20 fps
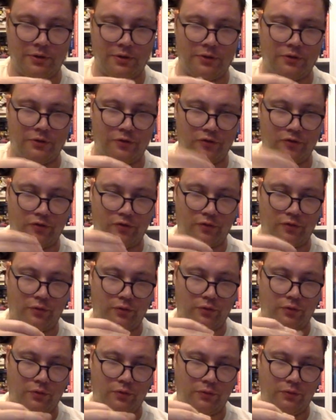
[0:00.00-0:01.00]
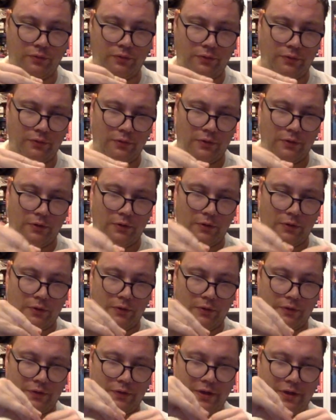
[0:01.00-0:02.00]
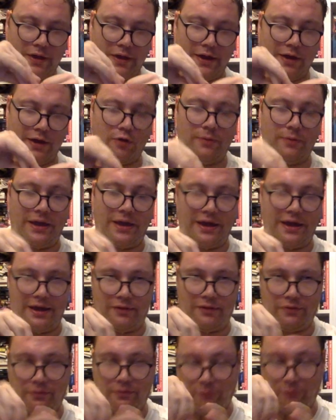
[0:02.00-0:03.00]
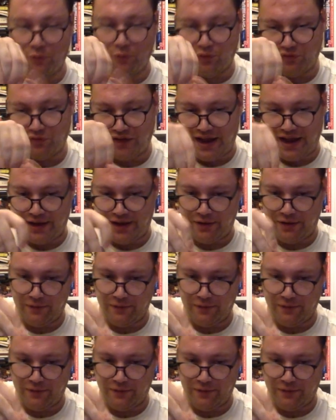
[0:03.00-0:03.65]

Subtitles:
slot on the helmet head, the morphed head.